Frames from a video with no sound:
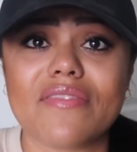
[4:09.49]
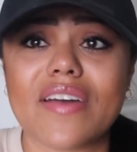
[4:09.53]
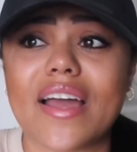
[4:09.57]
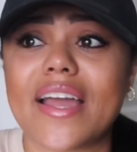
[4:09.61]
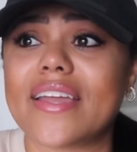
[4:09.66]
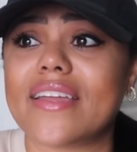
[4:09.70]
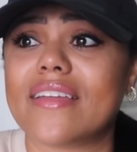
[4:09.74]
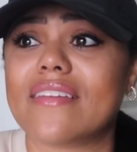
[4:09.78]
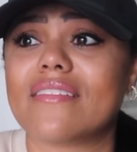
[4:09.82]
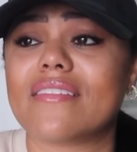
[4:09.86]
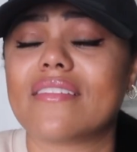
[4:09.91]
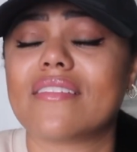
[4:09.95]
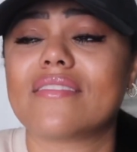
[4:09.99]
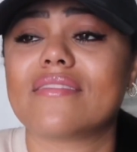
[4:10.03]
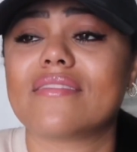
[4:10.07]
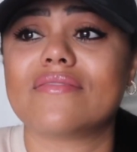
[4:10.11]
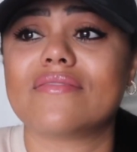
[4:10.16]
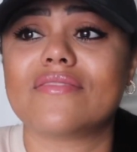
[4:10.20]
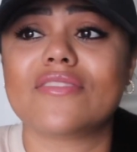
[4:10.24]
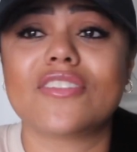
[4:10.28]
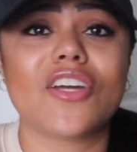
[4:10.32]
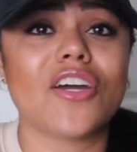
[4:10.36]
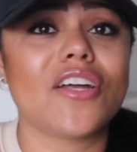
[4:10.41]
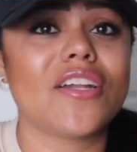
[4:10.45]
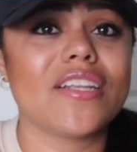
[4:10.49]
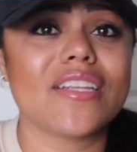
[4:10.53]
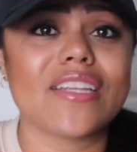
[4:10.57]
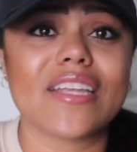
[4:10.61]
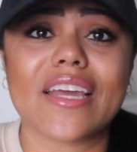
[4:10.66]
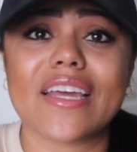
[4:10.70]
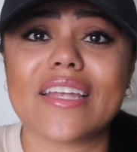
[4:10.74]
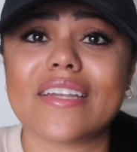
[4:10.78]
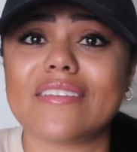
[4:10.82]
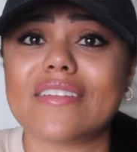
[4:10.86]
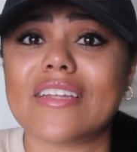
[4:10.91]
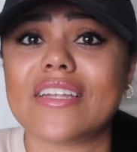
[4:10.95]
I couldn't
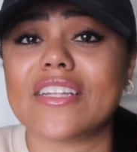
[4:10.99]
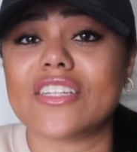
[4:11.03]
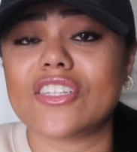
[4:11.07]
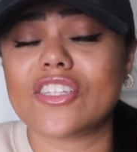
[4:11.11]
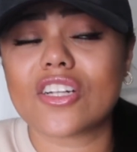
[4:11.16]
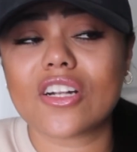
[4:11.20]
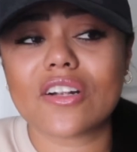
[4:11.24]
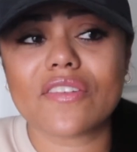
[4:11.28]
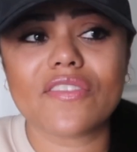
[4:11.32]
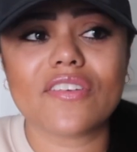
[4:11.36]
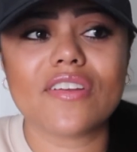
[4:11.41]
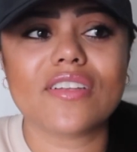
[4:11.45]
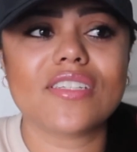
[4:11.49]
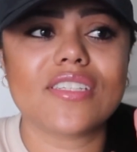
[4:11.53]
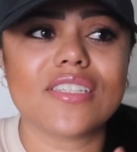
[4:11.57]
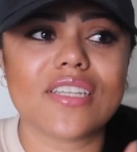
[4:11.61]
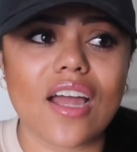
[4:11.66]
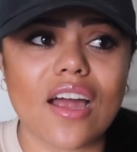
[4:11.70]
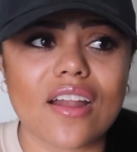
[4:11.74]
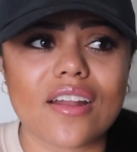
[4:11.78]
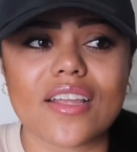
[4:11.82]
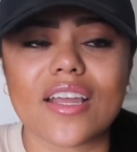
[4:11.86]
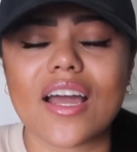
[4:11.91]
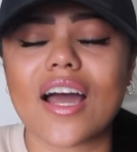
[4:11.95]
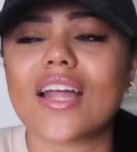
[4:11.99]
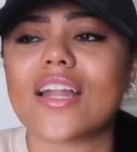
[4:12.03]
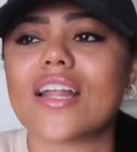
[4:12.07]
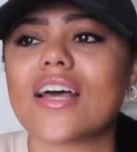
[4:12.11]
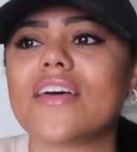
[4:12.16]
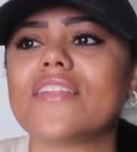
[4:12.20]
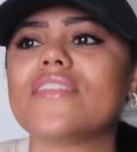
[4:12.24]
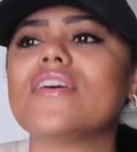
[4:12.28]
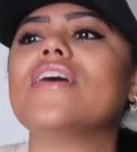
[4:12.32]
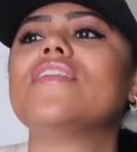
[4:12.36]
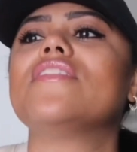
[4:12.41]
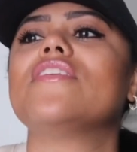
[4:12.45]
get any service, yada yada.
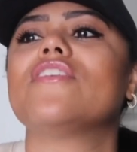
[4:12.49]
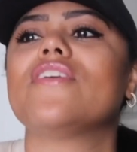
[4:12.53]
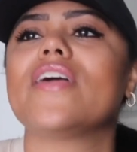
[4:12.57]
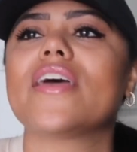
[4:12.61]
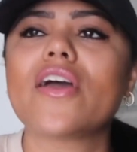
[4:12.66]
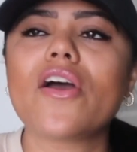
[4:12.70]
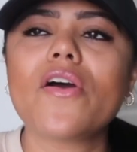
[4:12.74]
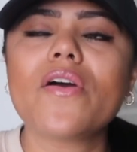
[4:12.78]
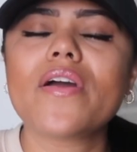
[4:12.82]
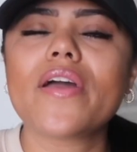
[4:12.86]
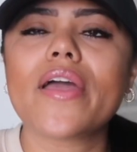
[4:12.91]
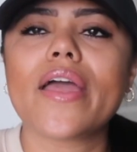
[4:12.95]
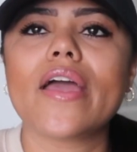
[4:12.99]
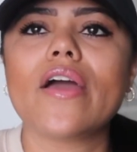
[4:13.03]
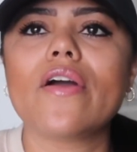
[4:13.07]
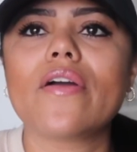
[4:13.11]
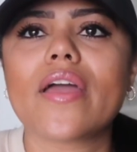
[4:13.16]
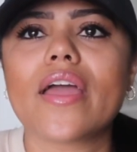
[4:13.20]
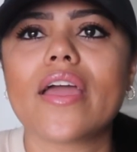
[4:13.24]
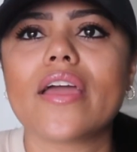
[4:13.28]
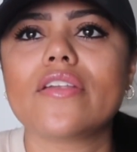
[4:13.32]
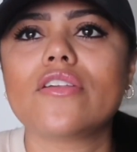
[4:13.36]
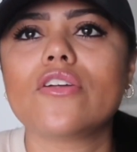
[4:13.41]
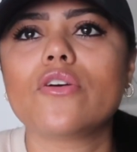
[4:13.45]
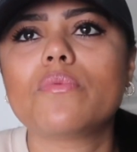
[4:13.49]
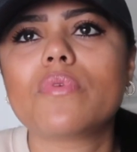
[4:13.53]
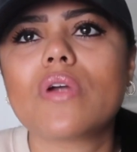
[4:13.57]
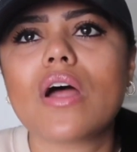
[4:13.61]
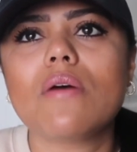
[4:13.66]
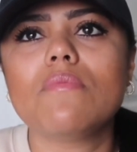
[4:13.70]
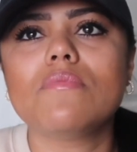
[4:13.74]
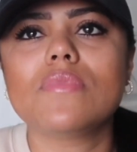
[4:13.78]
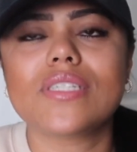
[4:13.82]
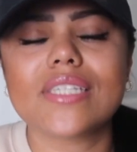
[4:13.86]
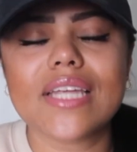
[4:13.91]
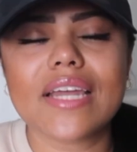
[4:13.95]
And they're like, okay, okay, no
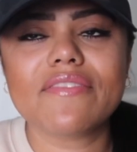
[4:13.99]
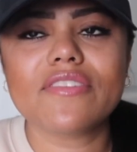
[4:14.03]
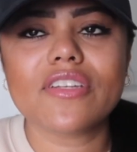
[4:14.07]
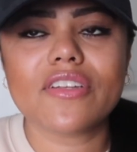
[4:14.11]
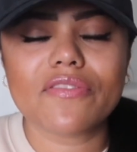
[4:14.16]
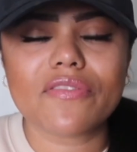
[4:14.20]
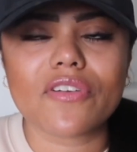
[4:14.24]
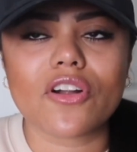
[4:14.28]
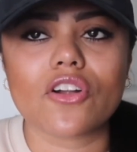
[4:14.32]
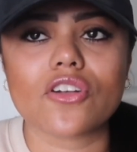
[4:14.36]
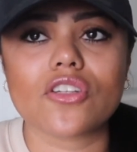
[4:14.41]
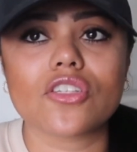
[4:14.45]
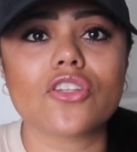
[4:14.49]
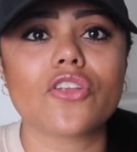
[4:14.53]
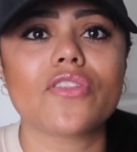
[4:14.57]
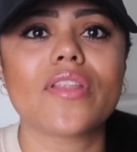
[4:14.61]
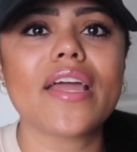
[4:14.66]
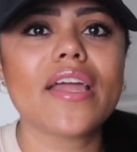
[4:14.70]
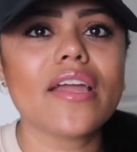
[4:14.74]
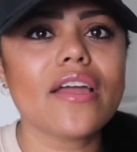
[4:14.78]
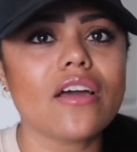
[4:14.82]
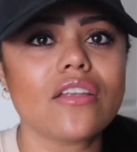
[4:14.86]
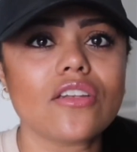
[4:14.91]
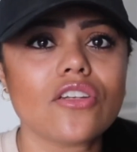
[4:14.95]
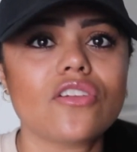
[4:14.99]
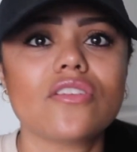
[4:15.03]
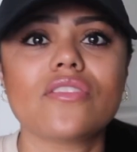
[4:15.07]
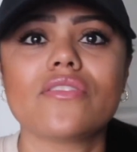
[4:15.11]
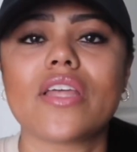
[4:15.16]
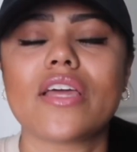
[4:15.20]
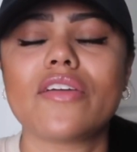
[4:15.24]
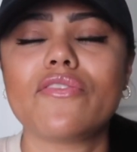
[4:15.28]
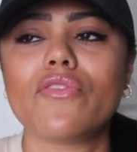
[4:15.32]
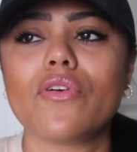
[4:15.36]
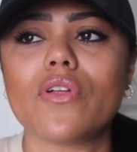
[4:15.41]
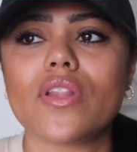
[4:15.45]
problem, safety first. So
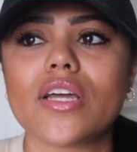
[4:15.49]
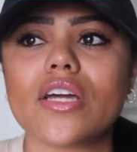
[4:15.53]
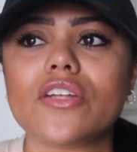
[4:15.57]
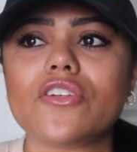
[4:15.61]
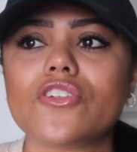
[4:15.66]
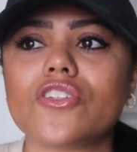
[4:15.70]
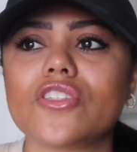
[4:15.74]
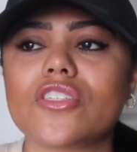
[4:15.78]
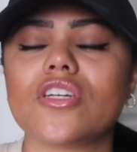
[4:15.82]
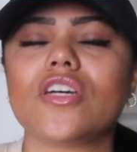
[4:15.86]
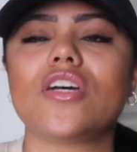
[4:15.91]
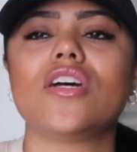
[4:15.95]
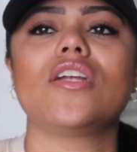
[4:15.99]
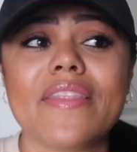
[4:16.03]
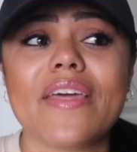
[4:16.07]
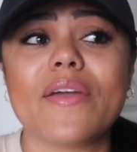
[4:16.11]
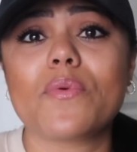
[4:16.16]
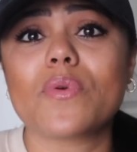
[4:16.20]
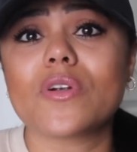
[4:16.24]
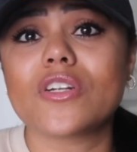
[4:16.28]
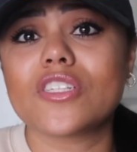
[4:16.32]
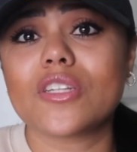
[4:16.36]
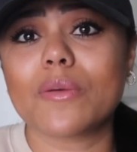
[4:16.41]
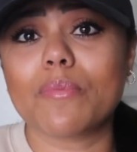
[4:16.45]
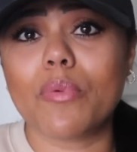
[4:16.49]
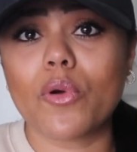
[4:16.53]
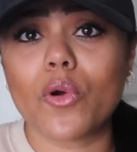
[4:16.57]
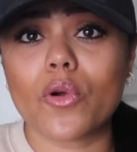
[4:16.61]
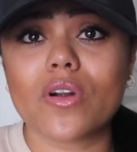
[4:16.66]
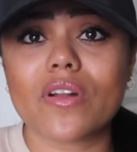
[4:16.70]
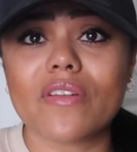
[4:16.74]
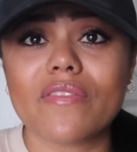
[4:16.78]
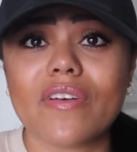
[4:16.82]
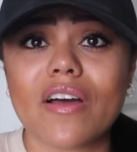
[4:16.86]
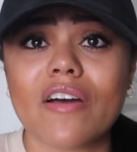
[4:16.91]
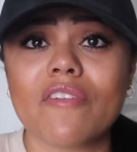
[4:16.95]
they fully understood and they were
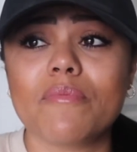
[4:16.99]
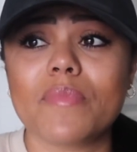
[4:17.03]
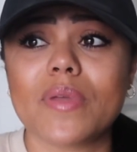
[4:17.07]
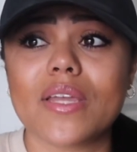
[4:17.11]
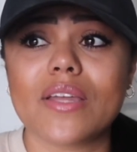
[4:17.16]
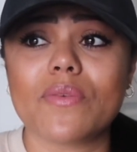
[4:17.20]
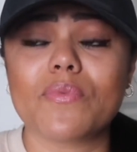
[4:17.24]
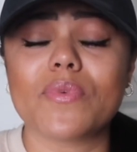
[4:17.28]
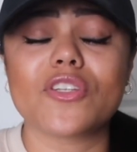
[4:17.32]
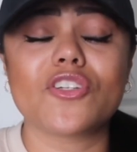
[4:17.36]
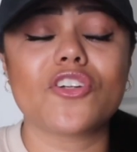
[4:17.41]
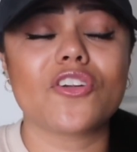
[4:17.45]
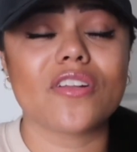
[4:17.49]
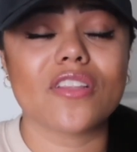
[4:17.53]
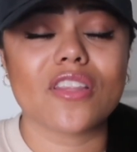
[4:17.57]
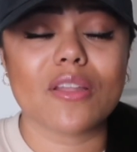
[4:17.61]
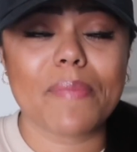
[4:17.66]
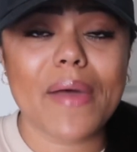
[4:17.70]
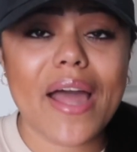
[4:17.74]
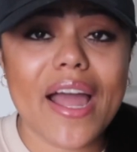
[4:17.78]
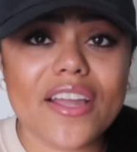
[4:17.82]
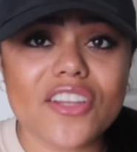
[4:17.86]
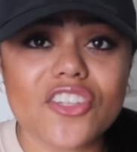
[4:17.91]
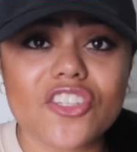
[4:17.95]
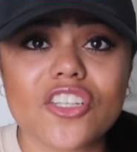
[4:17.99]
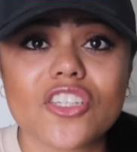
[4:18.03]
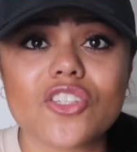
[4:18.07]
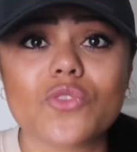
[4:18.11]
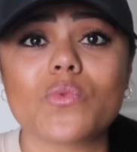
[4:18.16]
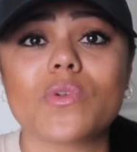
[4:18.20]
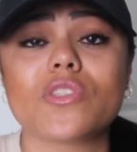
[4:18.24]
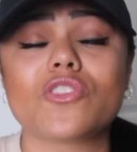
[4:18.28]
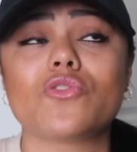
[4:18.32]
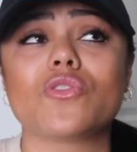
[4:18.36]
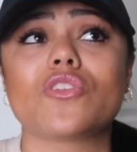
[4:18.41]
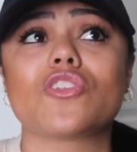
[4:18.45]
supportive of me returning the packages,
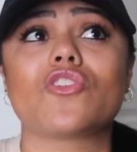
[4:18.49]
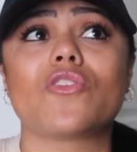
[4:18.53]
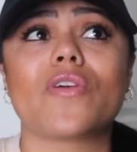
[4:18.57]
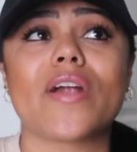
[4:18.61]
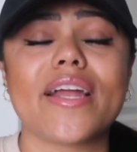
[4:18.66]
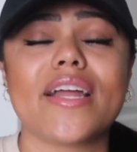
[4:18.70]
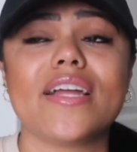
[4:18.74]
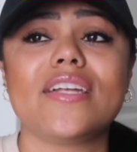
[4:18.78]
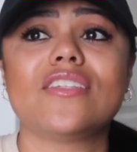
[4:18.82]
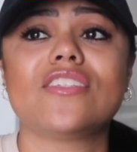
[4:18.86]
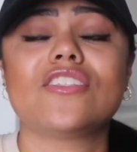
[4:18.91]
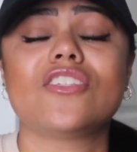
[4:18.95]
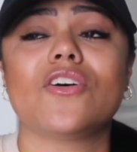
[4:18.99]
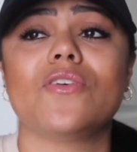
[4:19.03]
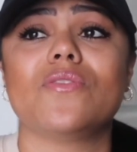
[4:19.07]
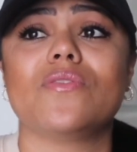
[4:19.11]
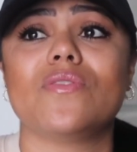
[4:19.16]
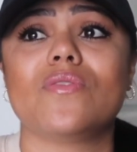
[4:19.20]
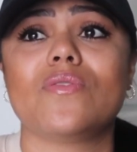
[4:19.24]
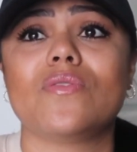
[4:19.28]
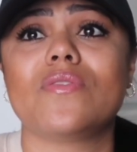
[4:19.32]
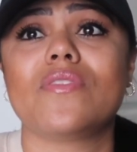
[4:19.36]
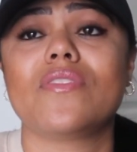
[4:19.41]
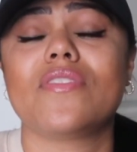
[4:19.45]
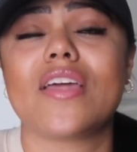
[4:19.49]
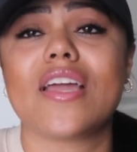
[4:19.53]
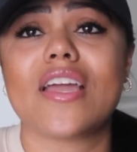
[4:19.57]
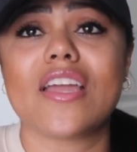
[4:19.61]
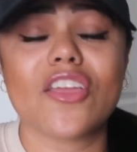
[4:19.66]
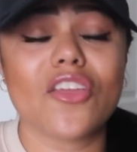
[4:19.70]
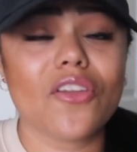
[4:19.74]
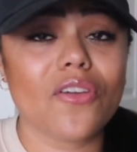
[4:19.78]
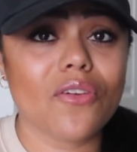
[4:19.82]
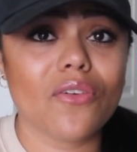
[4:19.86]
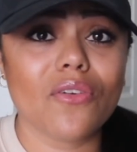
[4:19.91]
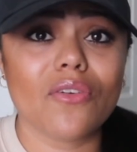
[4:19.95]
which was great. So
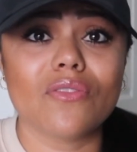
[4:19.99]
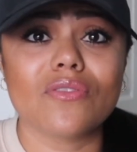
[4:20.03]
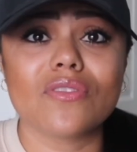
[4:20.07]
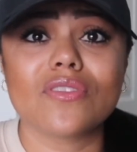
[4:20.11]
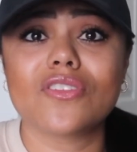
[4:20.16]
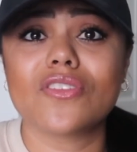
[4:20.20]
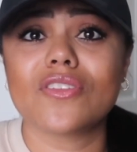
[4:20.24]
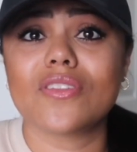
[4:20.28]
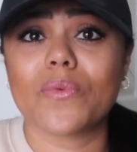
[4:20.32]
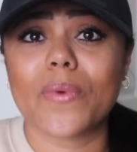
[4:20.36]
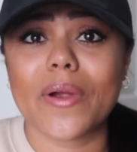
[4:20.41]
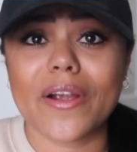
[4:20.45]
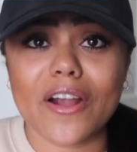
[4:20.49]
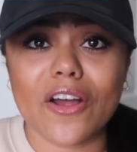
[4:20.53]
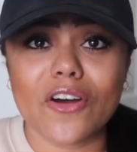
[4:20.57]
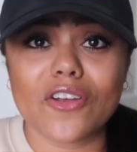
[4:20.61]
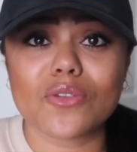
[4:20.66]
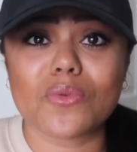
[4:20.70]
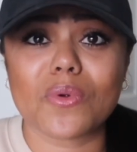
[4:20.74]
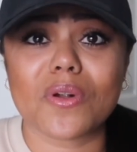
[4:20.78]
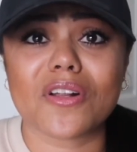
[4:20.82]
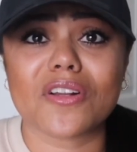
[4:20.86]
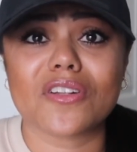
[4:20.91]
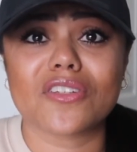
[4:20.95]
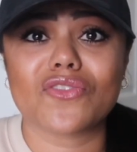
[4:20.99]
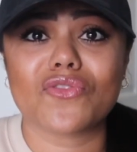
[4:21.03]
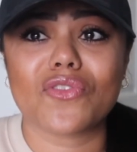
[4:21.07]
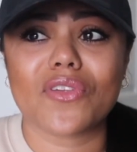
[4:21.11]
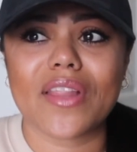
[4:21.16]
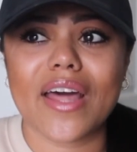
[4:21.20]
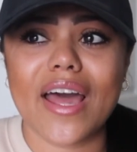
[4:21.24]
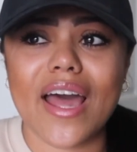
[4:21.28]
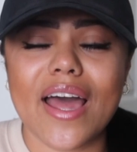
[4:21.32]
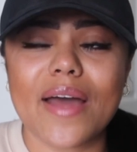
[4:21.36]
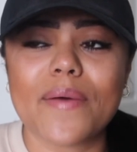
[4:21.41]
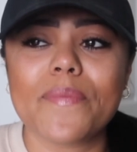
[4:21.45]
thank you to the warehouse workers for
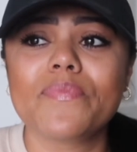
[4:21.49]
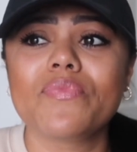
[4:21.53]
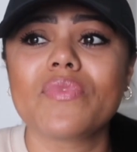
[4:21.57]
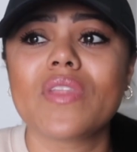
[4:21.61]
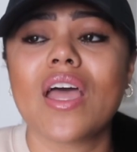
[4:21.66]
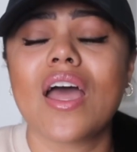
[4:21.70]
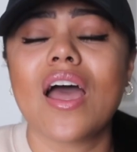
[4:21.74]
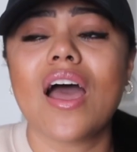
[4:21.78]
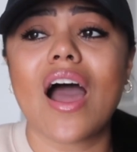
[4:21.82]
that.